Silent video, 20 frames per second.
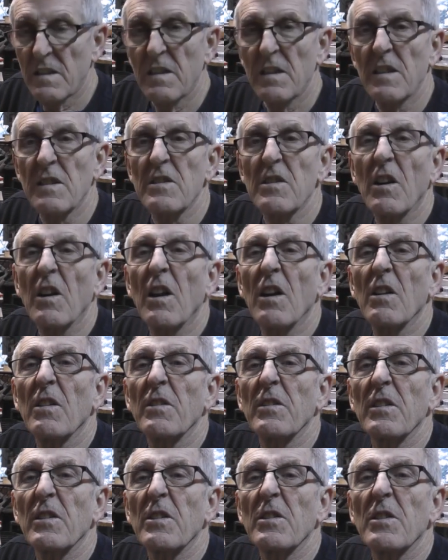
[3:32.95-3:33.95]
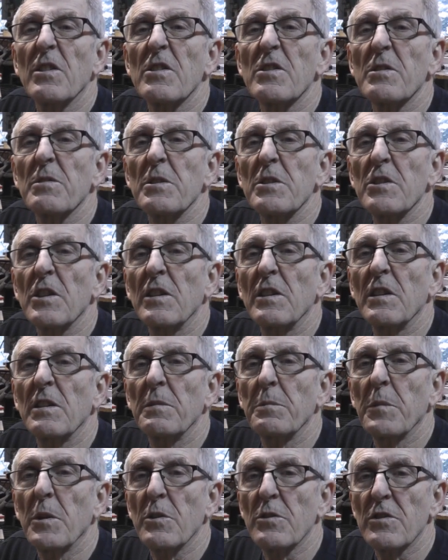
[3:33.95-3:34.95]
it's hollowed, of course, which I
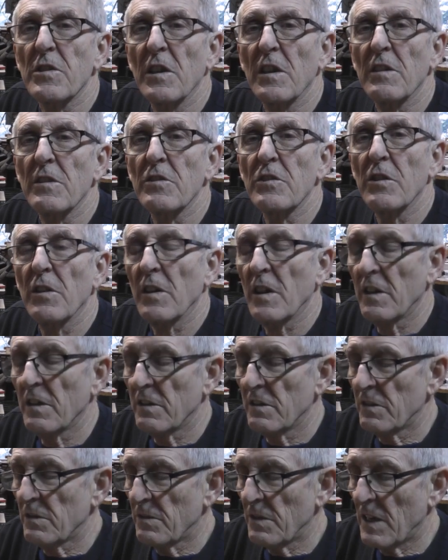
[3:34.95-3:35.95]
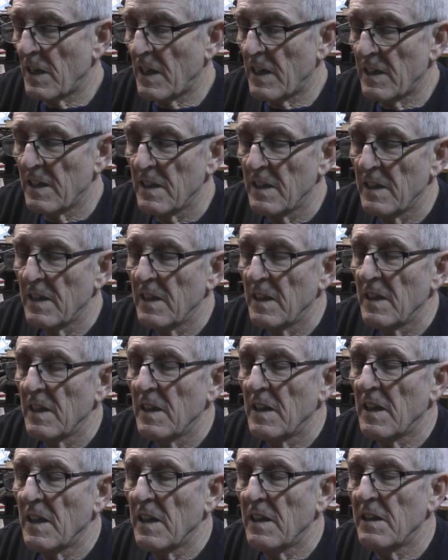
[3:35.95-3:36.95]
did mostly. I'll show how to do that.
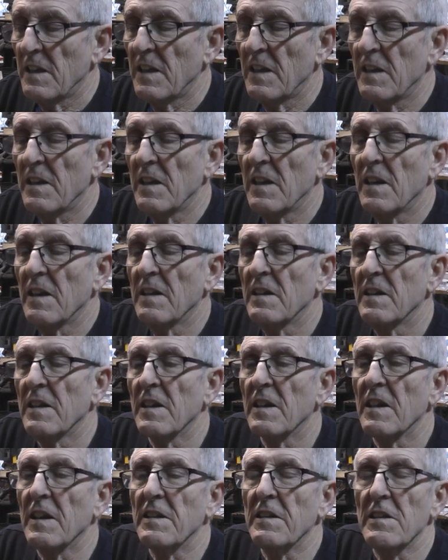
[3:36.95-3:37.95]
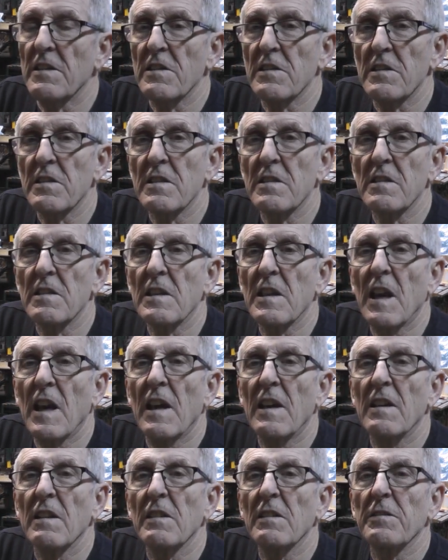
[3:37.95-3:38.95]
And then I got this
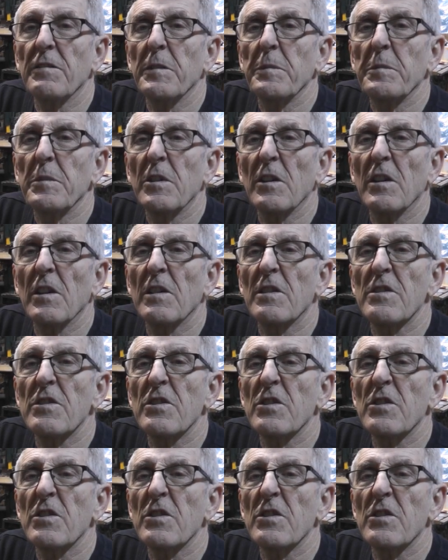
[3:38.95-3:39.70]
candle from the dollar